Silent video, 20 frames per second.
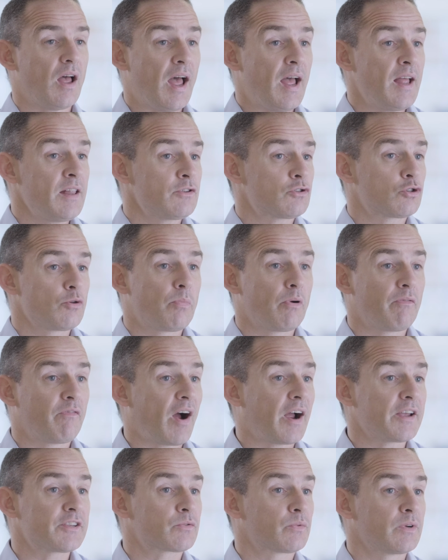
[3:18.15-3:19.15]
and
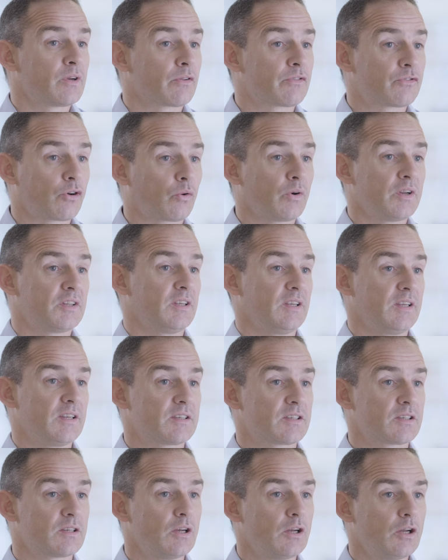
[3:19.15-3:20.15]
supervisory
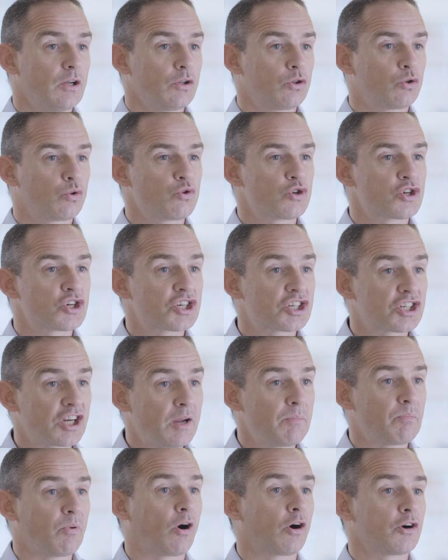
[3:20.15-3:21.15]
authorities to
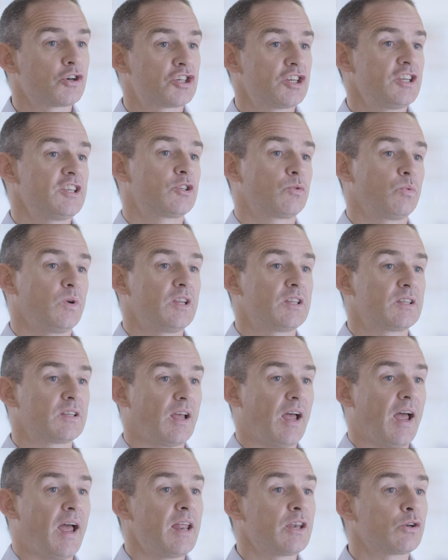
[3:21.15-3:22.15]
shape our G Suite
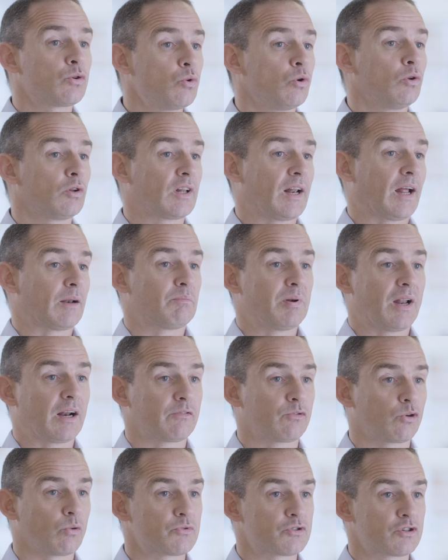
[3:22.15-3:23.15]
and Google Cloud
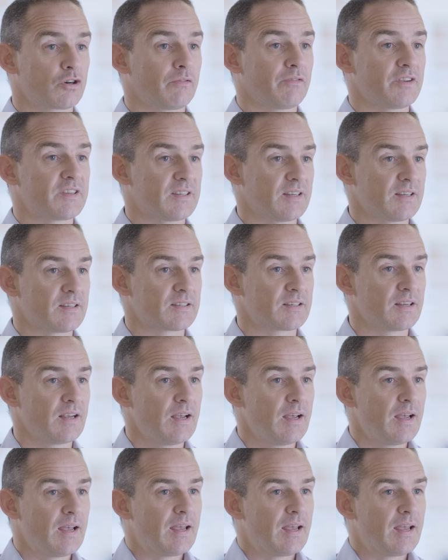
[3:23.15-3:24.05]
Platform services